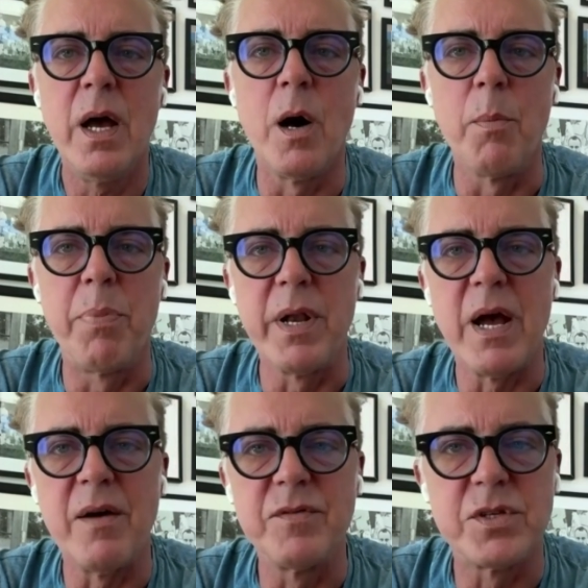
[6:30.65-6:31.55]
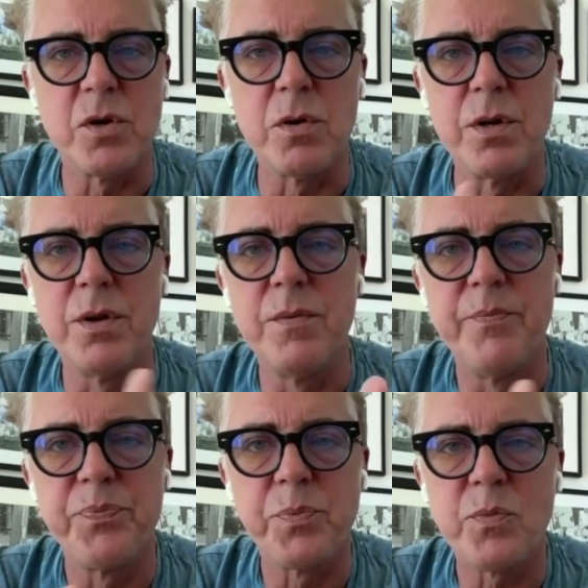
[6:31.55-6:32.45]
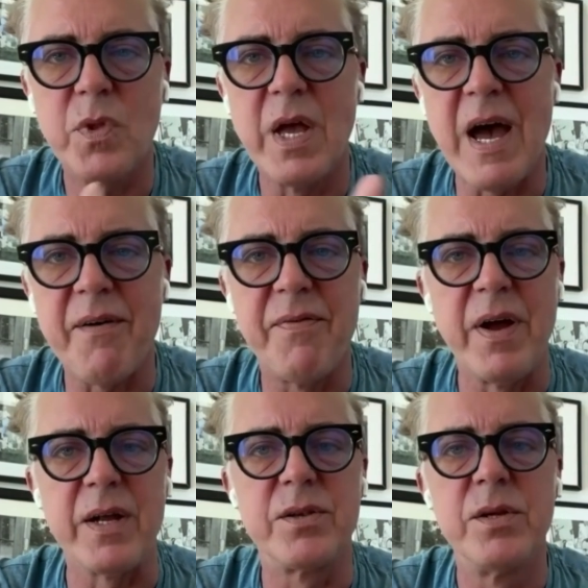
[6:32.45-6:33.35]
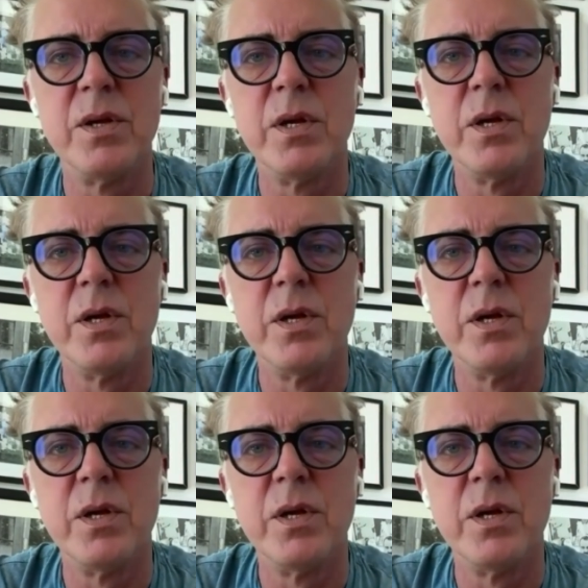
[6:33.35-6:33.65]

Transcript: help but have certain affect